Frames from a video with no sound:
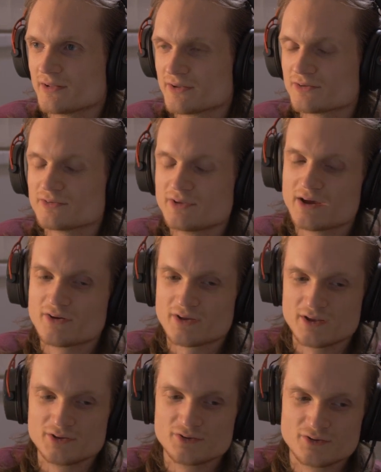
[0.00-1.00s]
Like, yeah,
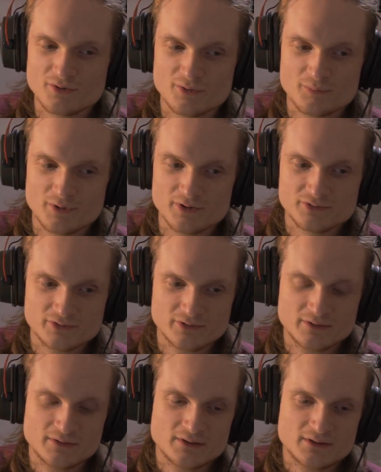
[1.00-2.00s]
okay, you go and watch
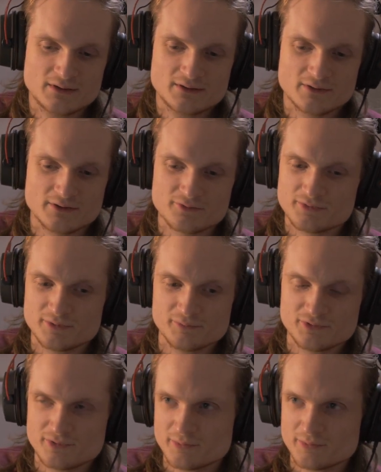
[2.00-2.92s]
like films